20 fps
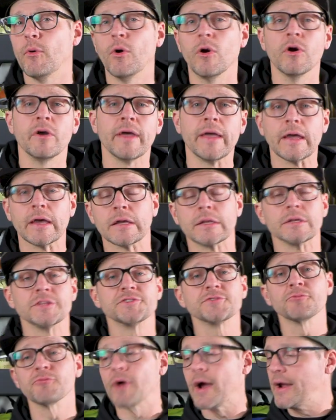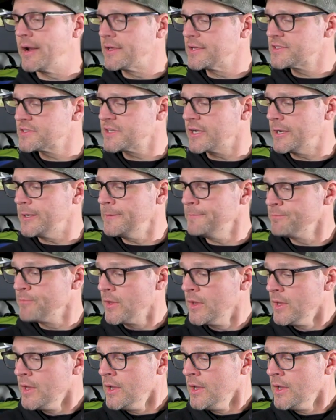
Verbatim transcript: board and its riding style.